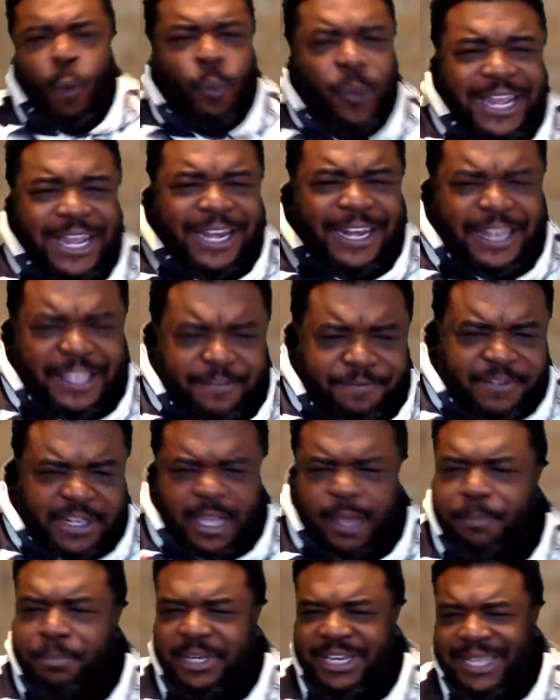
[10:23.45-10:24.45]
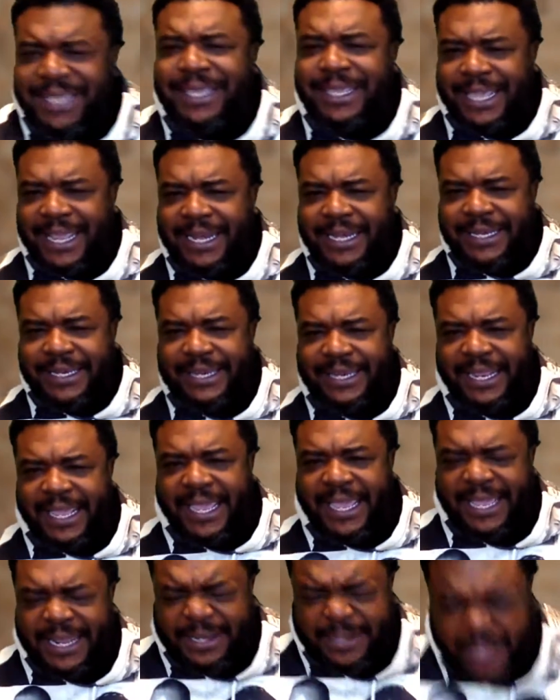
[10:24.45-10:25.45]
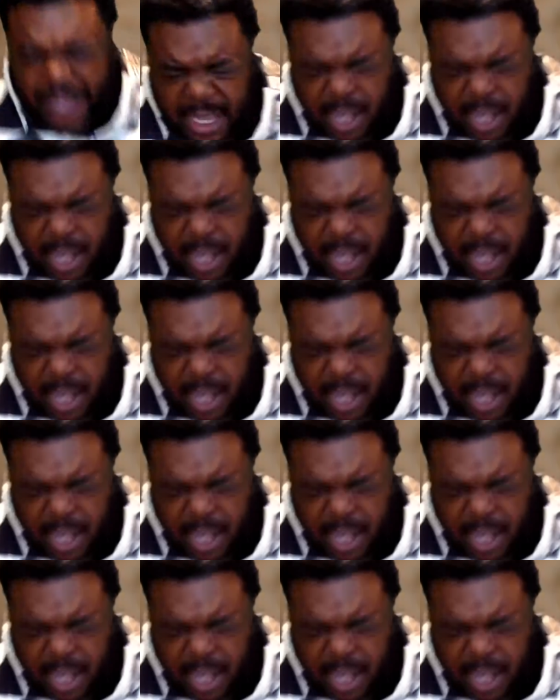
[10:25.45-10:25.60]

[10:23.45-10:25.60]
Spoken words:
We lift up Deacon Dent.